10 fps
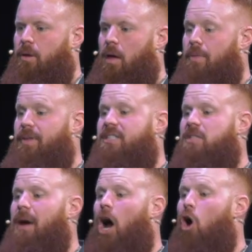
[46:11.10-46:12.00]
This is
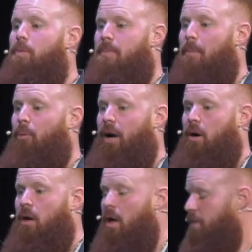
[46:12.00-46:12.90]
my hope and my prayer
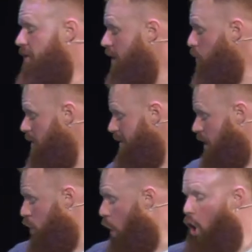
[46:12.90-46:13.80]
that there wouldn't be a
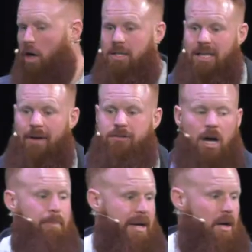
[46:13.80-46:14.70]
card left
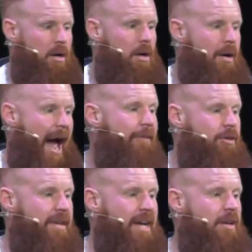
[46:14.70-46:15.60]
up here after
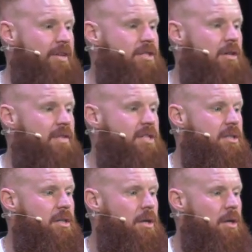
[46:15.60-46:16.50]
the end of this service.
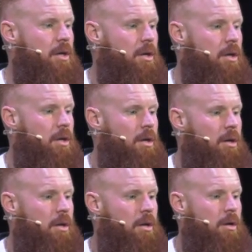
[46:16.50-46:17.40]

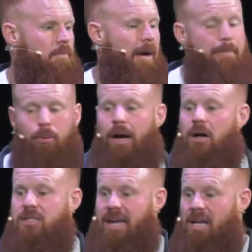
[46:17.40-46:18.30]
My prayer
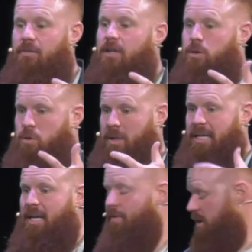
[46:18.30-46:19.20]
is that individuals would
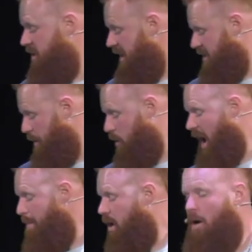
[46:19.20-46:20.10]
leave their seats, they would
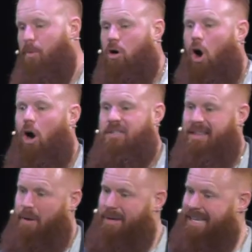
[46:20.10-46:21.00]
grab a couple cards, and
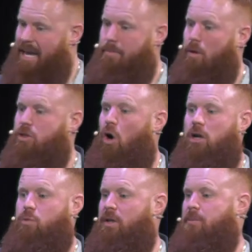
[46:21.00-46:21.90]
they would keep those
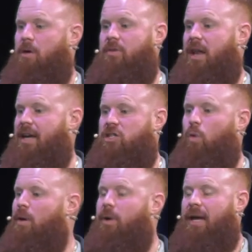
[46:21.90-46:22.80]
cards with them over the next
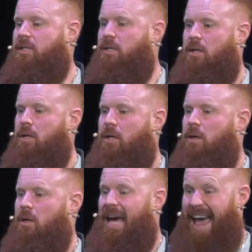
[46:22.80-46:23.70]
21 days.
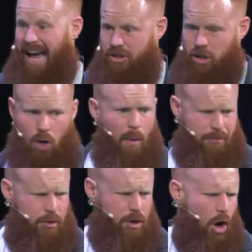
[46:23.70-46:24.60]
And as you're going
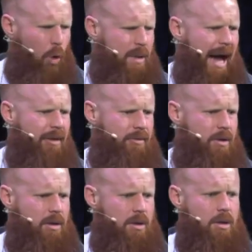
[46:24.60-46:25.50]
through your own life,
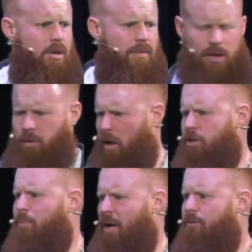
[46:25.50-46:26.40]
that you would also
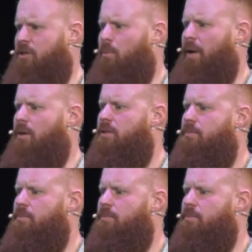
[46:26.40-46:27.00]
pray for someone else.